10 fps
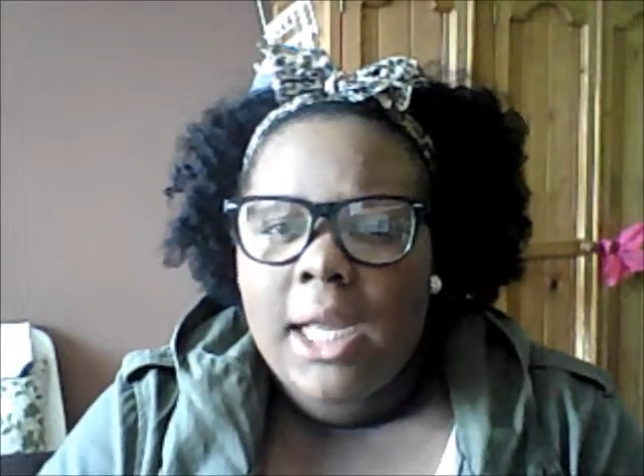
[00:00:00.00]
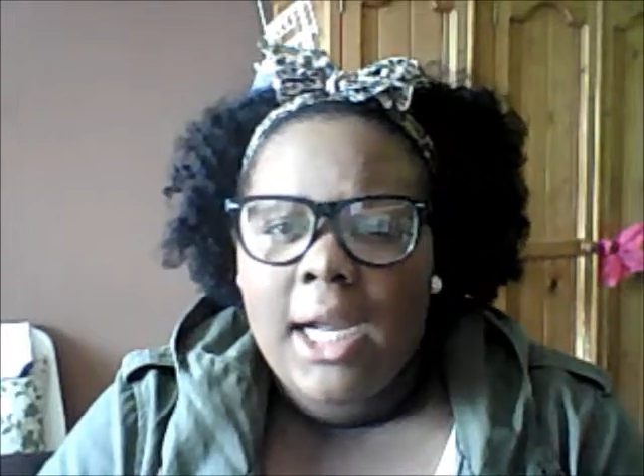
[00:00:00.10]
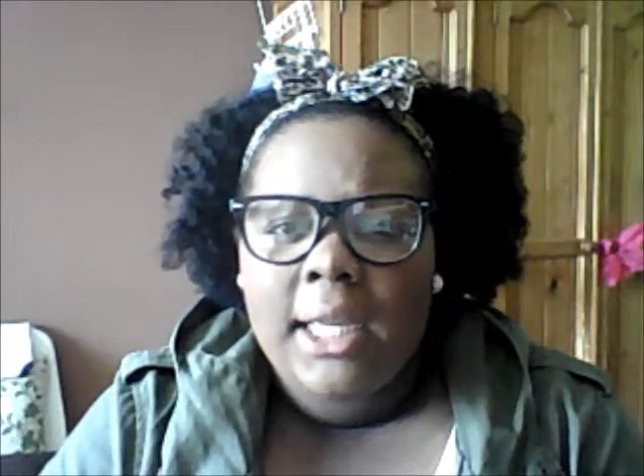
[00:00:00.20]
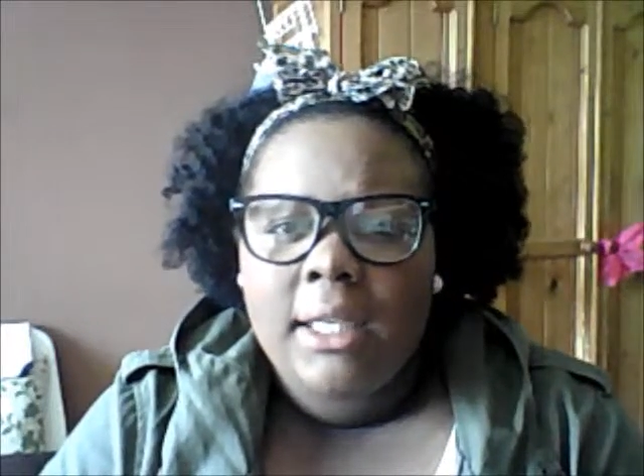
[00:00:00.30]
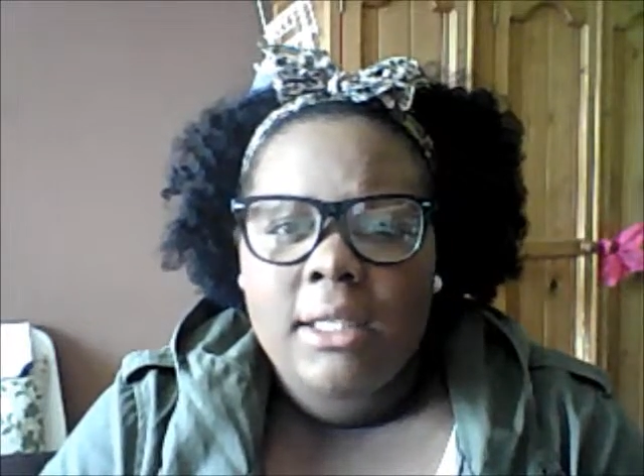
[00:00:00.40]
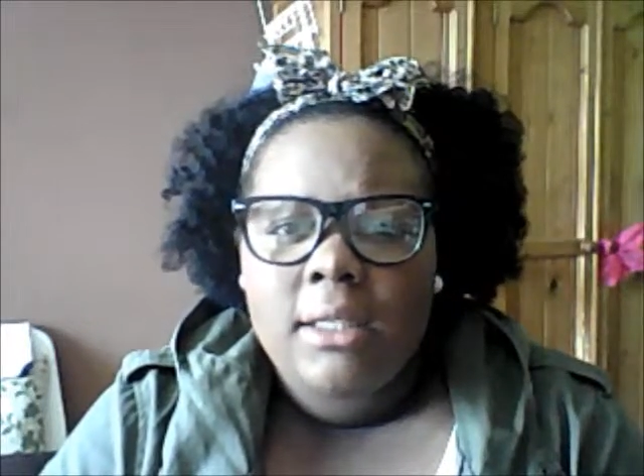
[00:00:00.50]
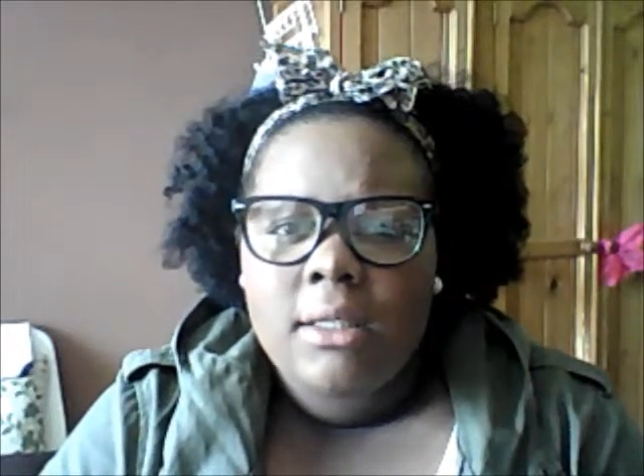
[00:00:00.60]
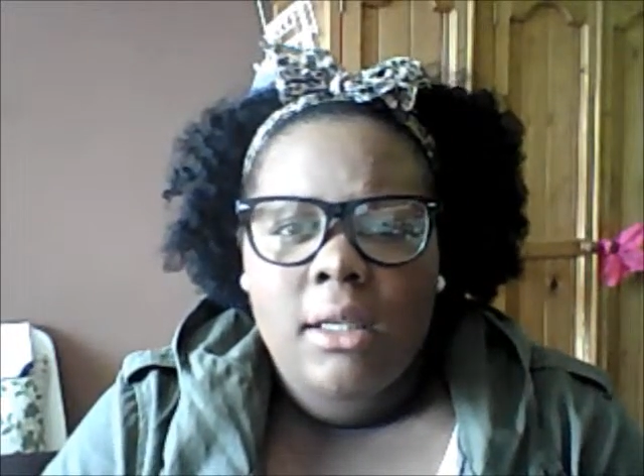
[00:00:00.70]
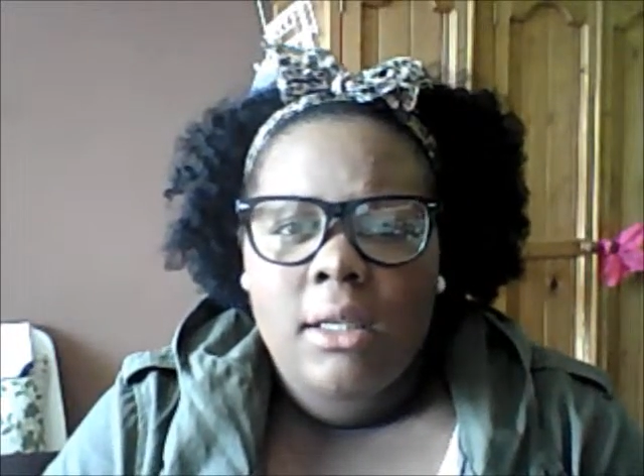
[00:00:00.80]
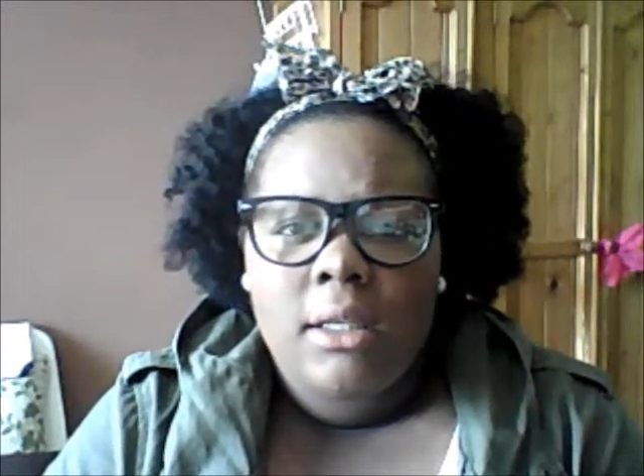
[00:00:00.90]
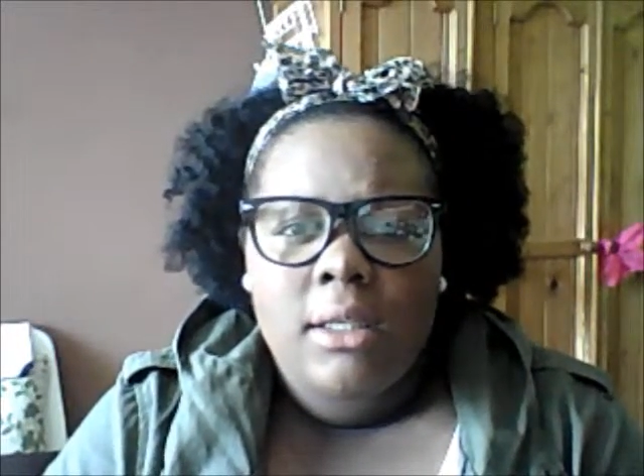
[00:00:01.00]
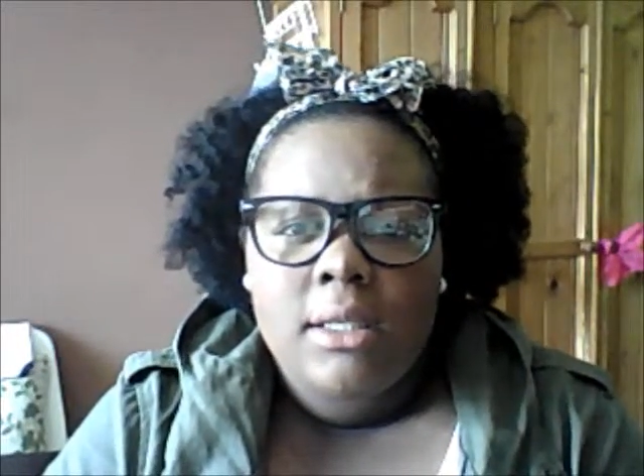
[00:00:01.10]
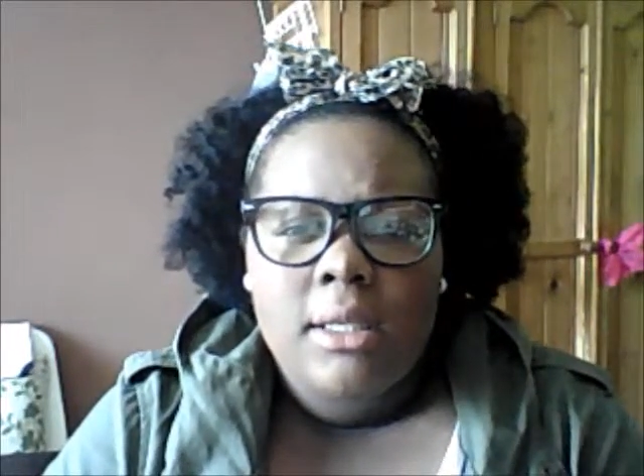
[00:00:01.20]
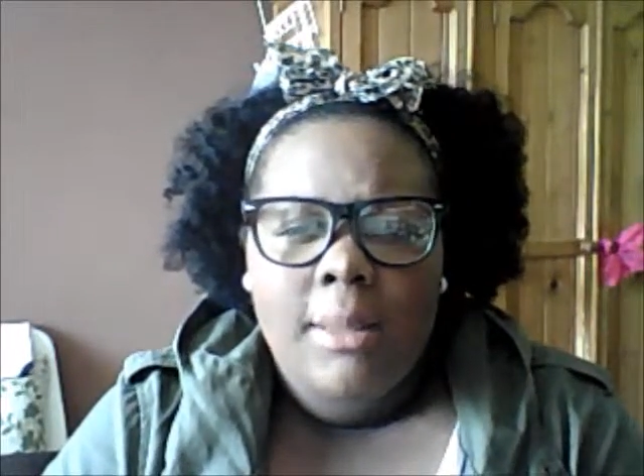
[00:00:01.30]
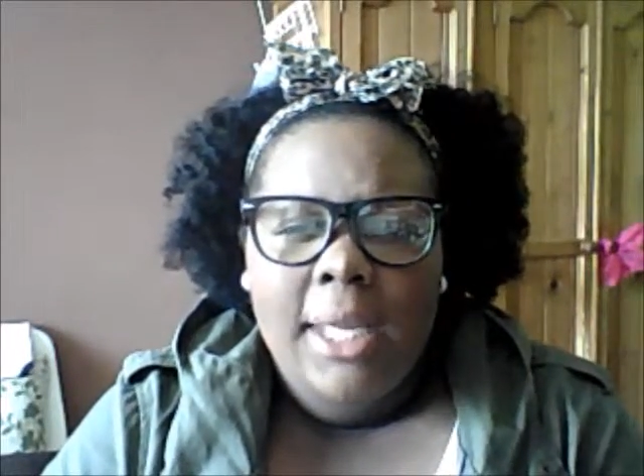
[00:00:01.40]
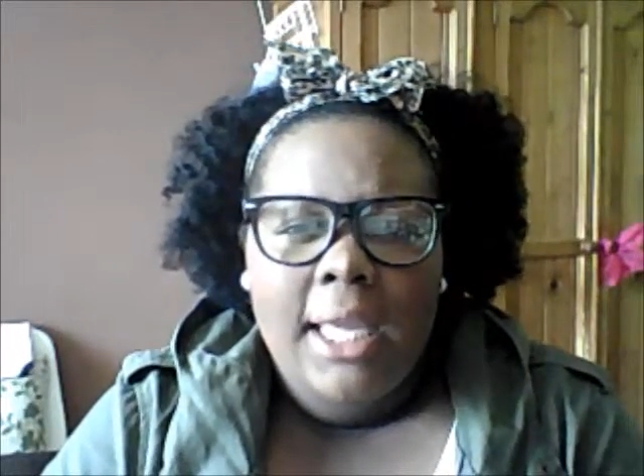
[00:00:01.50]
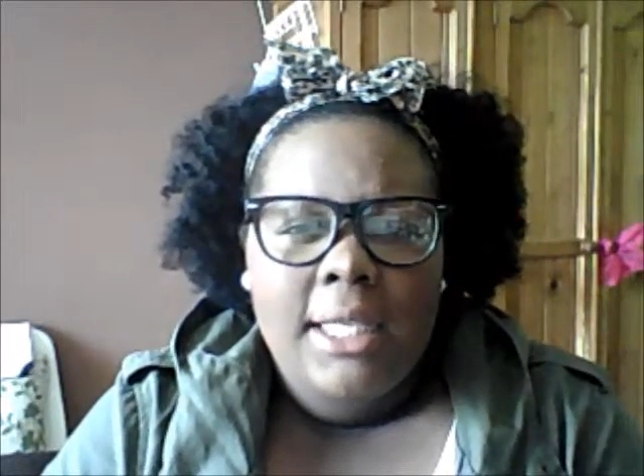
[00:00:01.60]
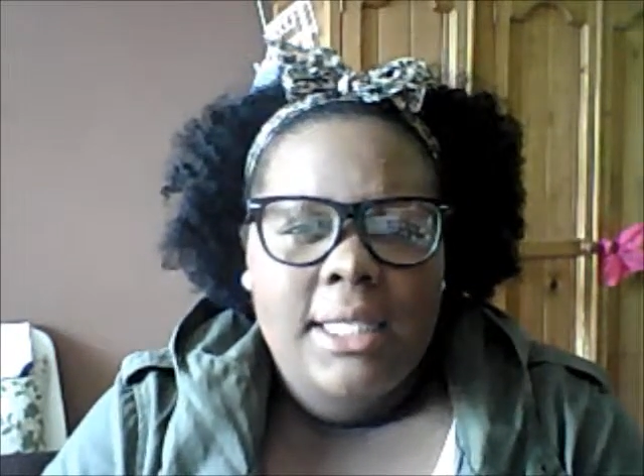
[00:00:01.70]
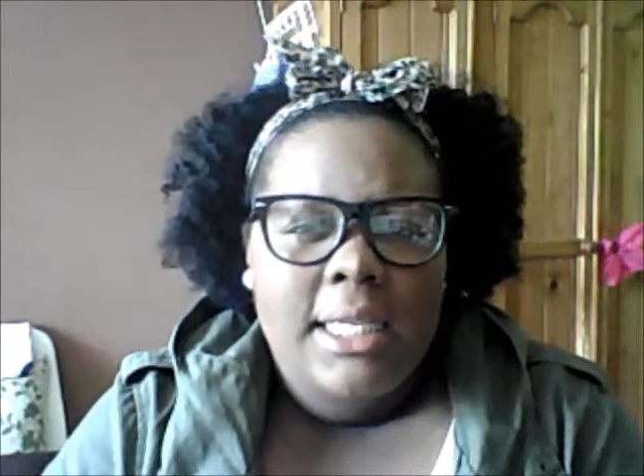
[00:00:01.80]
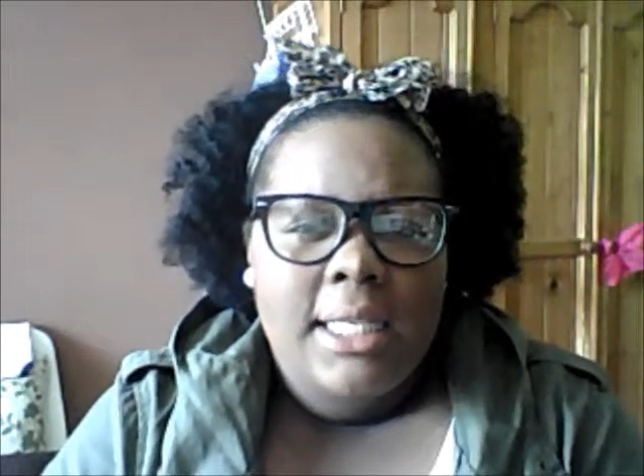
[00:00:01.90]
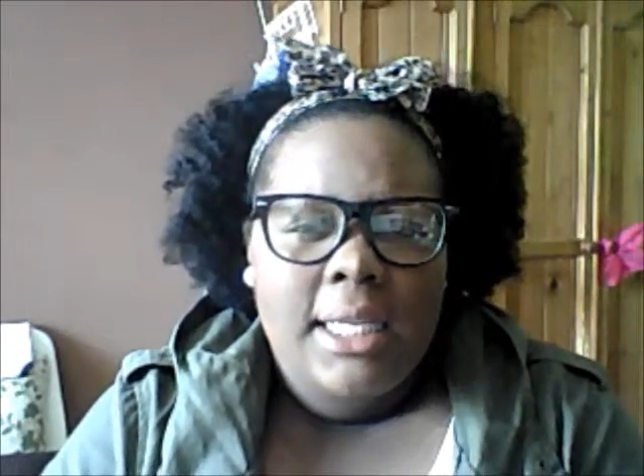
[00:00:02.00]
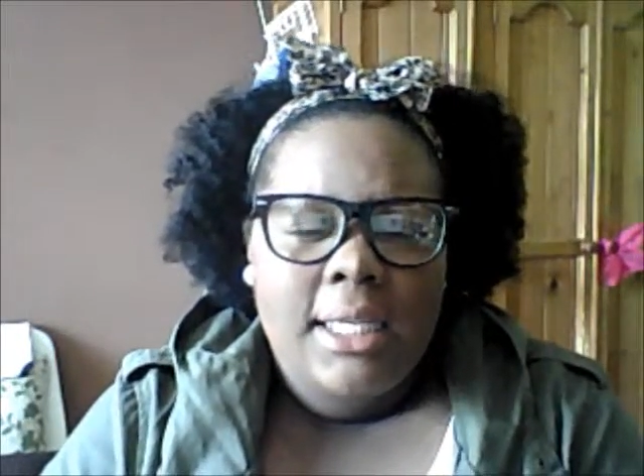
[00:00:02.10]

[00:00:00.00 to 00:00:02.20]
I get stomach aches easily.